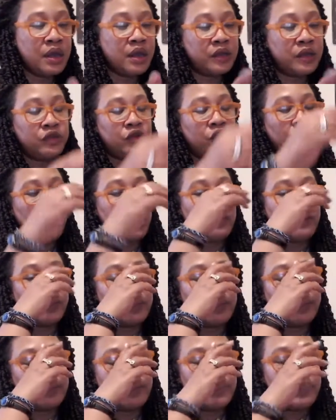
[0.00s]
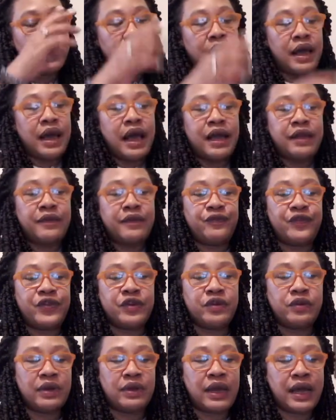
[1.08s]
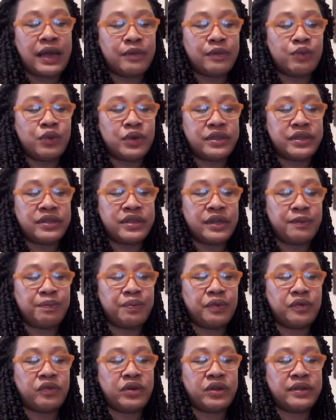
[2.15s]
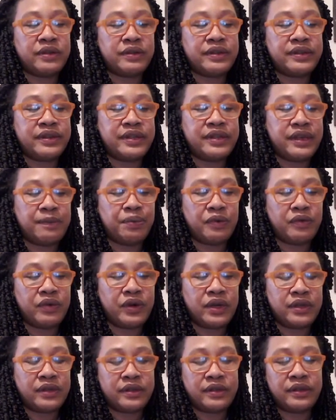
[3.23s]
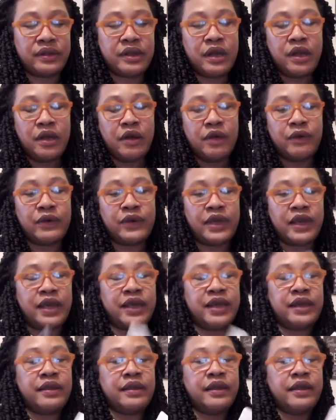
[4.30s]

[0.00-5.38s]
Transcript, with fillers: Taurus, I feel like with temperance, okay,